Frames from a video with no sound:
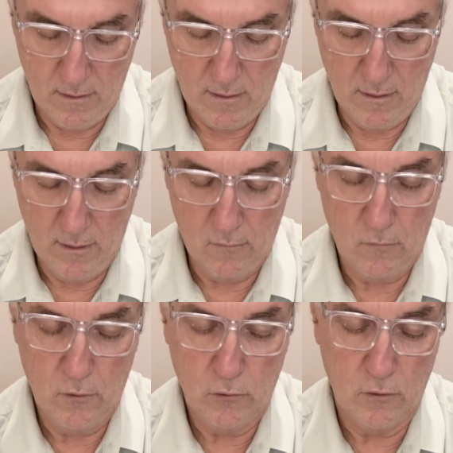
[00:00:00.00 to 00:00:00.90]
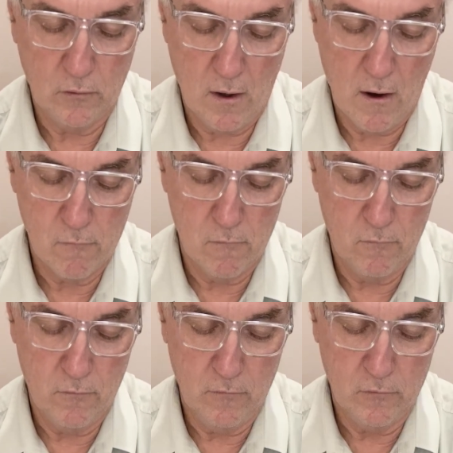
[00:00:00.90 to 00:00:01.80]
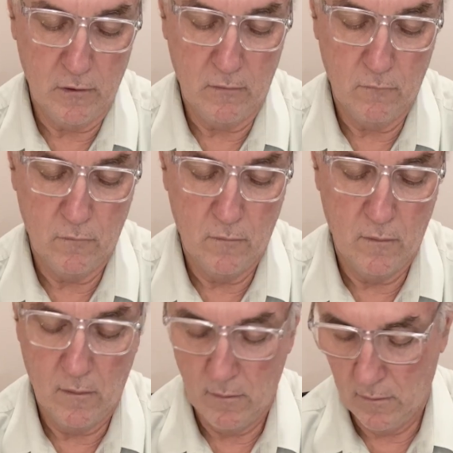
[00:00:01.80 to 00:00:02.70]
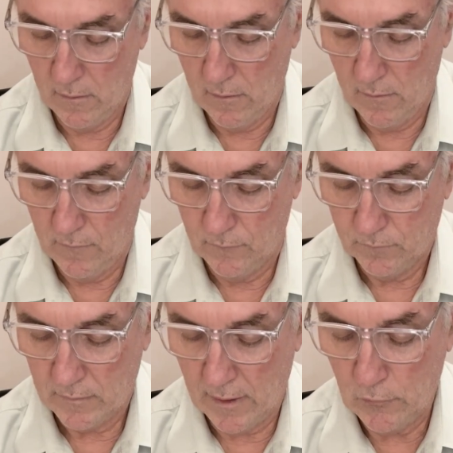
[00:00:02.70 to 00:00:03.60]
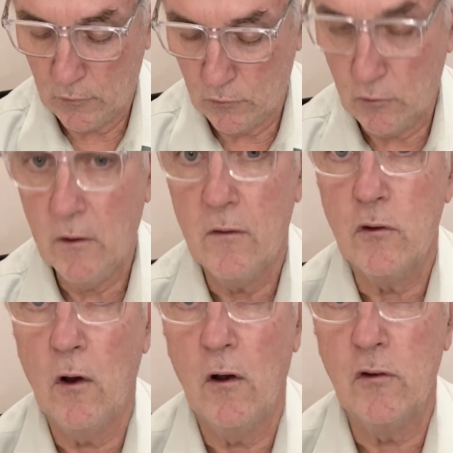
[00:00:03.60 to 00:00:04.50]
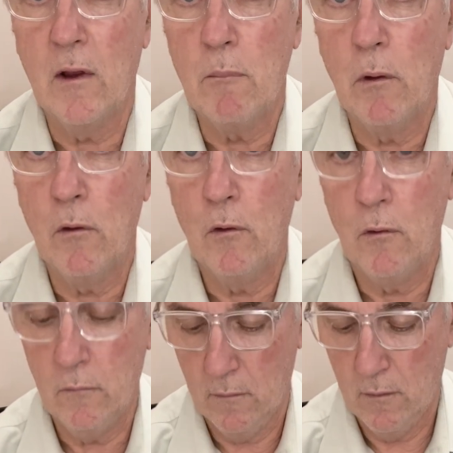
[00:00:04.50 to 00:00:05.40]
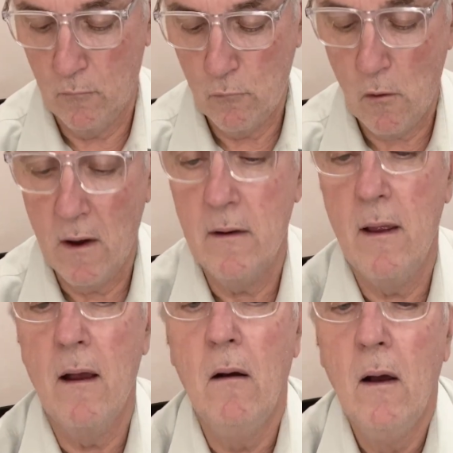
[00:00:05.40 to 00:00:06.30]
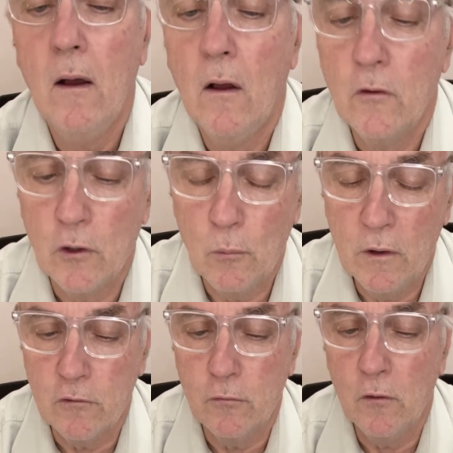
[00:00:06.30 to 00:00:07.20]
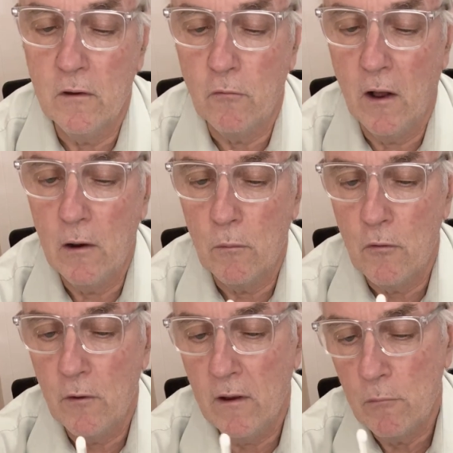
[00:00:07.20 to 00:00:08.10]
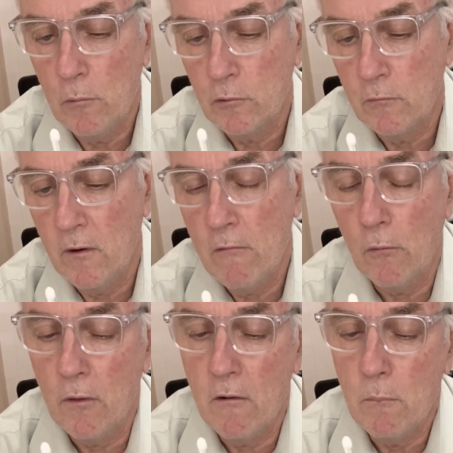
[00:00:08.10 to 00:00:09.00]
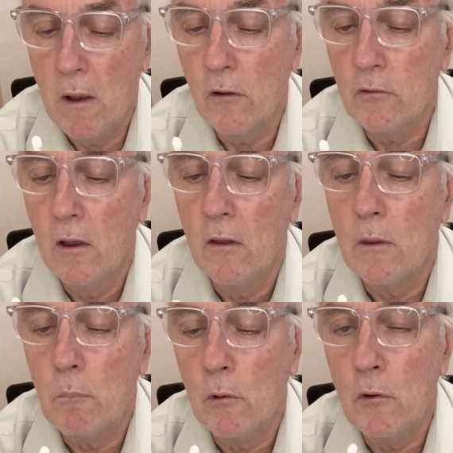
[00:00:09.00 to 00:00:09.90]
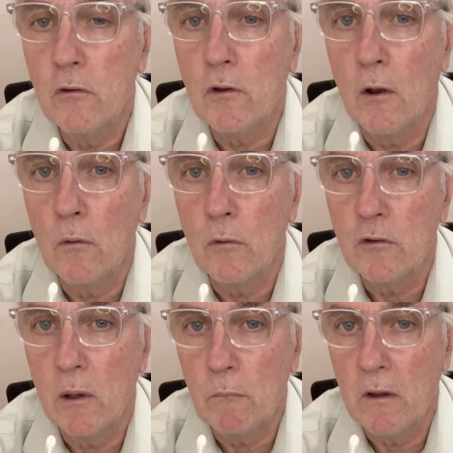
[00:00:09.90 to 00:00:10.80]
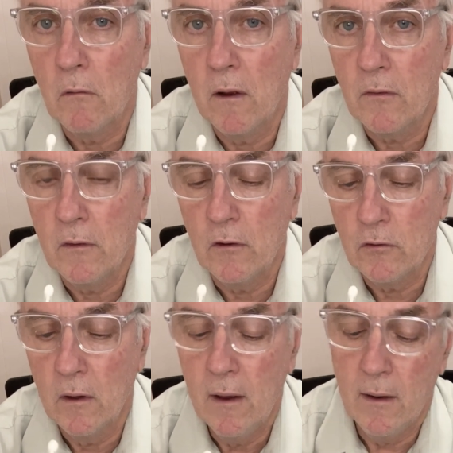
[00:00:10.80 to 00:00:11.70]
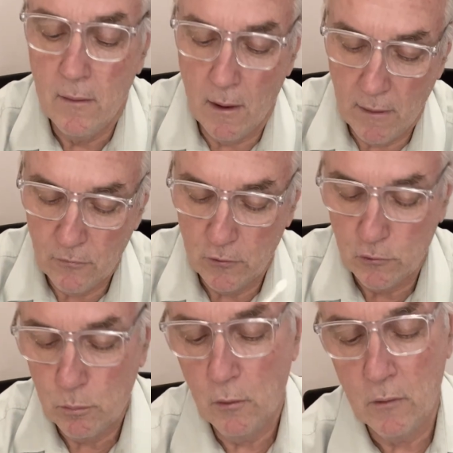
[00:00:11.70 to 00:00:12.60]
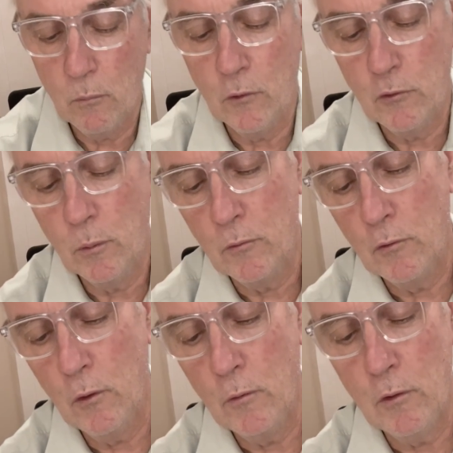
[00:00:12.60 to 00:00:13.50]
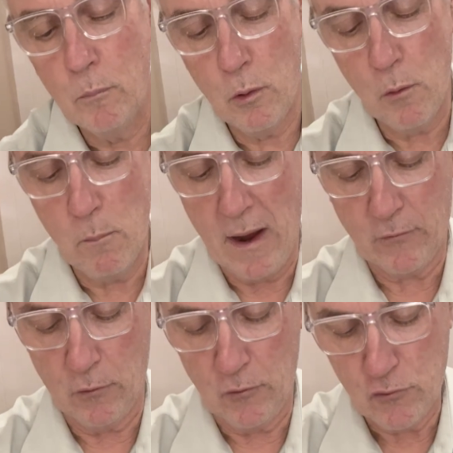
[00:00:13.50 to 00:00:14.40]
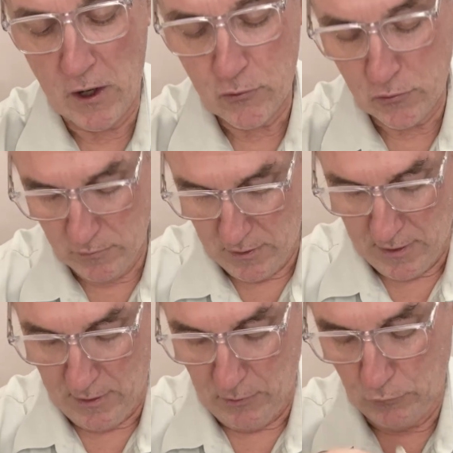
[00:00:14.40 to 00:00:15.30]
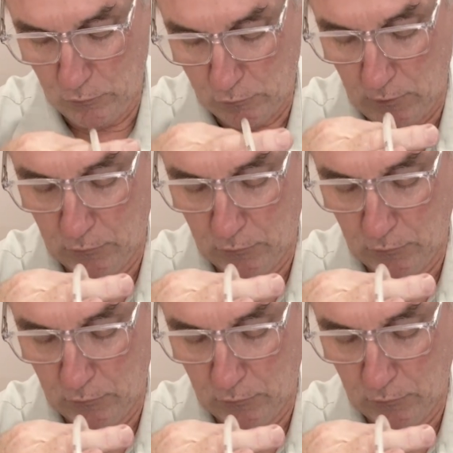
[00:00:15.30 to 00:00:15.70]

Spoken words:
and this is 150. And you can see the size of that balloon right now. So when it's fully inflated with 300 mils of air or thereabouts, the balloon is going to look something like this. Now at this point, what you would do, you'd pull back to the junction, just like